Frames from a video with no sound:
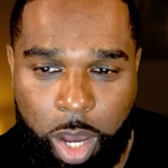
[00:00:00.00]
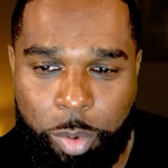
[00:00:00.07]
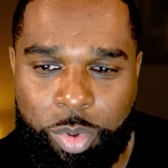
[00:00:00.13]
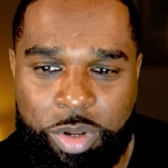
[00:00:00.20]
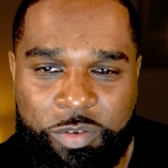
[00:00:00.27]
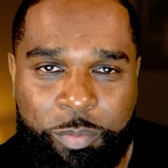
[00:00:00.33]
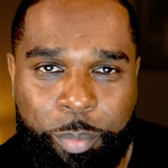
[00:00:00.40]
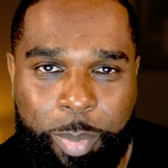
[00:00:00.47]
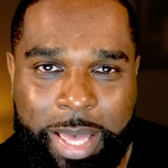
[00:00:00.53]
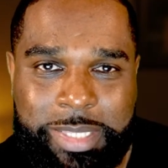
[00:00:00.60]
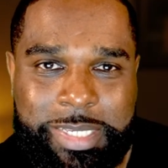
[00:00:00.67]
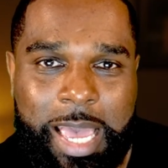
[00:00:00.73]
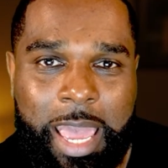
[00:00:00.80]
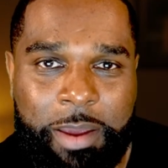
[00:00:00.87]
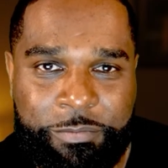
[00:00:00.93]
I would have
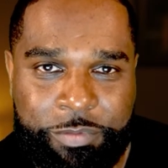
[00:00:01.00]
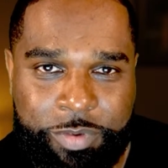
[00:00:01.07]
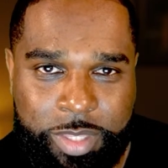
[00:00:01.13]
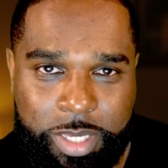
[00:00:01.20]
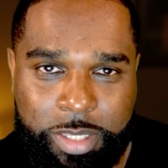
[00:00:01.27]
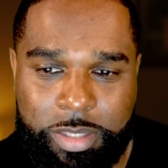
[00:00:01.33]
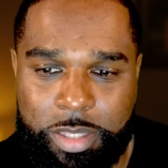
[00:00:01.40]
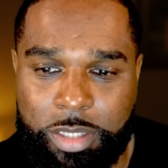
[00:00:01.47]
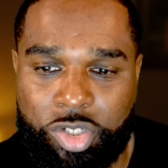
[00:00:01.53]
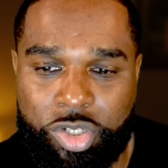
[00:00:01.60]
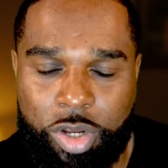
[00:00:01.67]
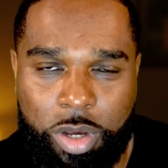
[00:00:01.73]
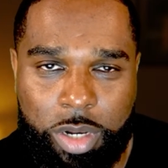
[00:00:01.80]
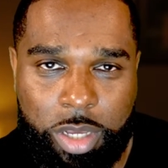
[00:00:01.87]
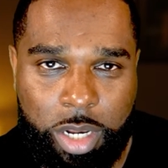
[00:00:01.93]
bet everything that
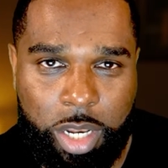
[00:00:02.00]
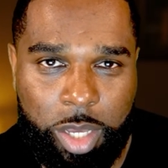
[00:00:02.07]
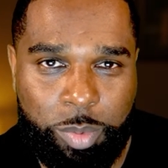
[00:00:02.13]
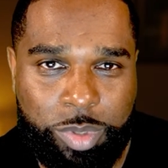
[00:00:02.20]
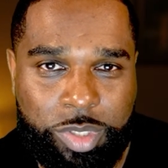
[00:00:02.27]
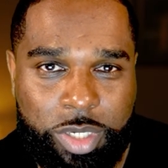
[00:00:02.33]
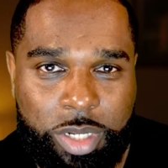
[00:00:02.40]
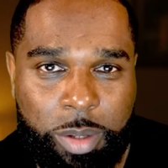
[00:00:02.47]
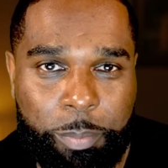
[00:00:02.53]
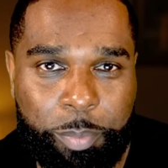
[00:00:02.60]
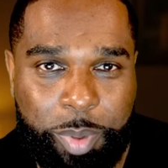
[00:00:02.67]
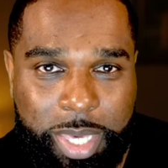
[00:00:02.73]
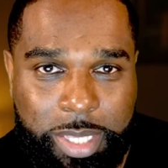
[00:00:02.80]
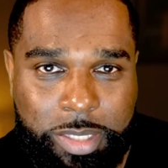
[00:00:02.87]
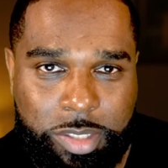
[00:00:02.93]
Charles Leclerc was going to
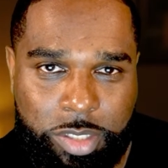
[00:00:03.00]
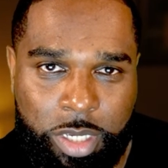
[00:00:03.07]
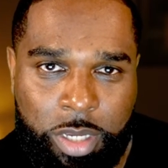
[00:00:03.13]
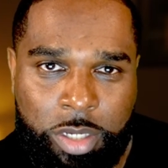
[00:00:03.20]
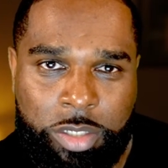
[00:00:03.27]
beat